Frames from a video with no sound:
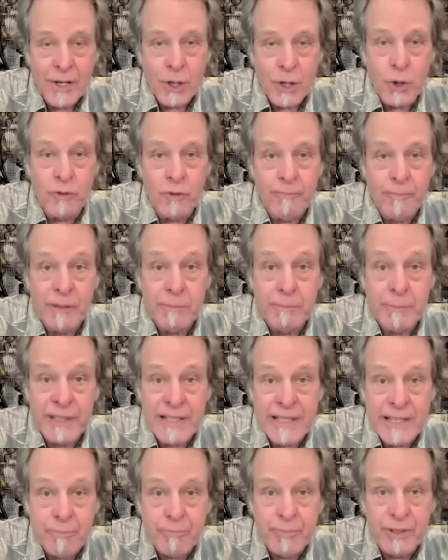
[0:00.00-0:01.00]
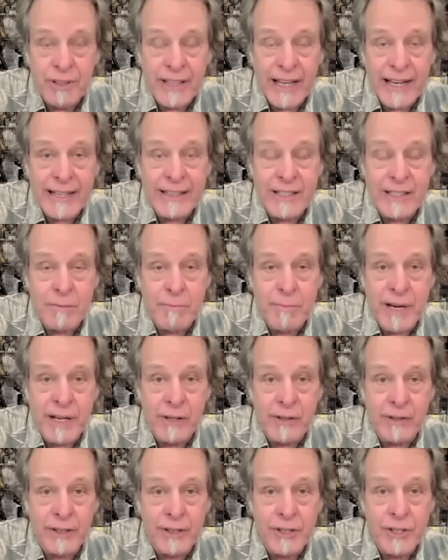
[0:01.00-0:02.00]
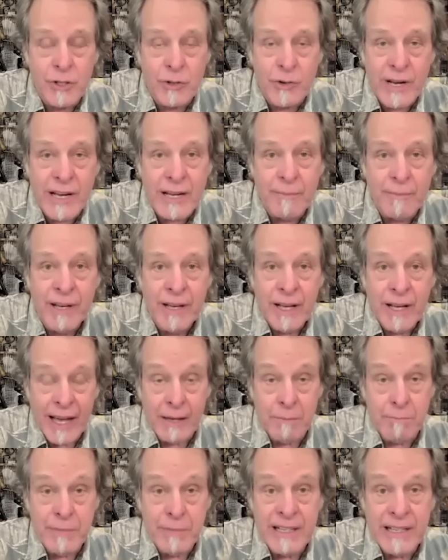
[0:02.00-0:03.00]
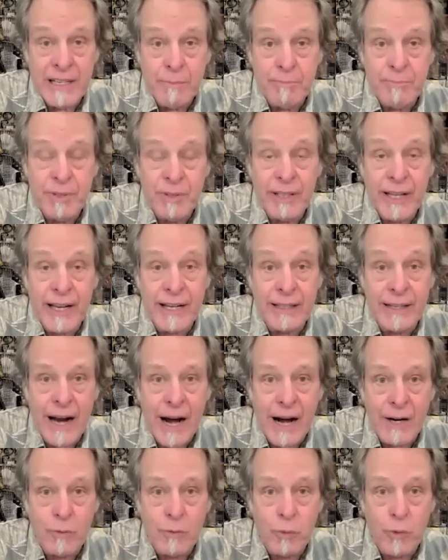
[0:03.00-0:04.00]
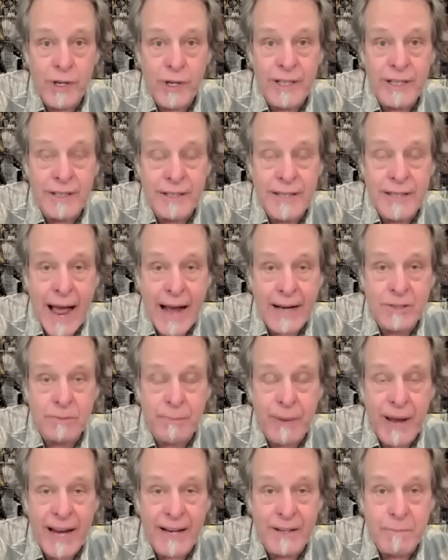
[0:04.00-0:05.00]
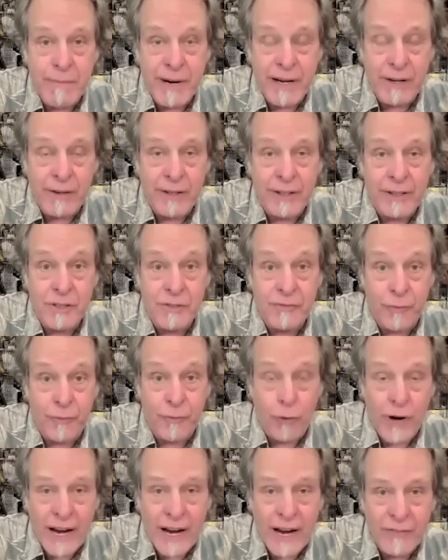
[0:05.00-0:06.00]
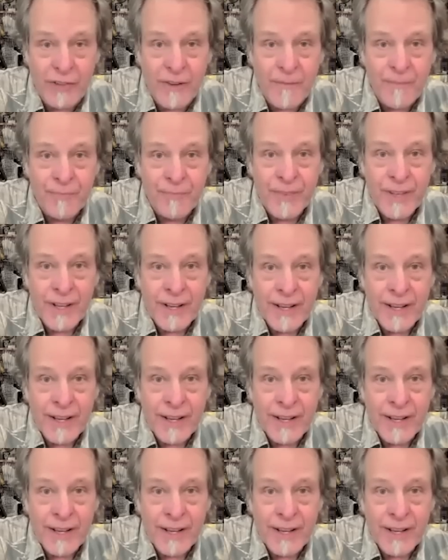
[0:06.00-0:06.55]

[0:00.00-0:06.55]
who have been manipulating the American dream and manipulating hardworking taxpaying Americans forever.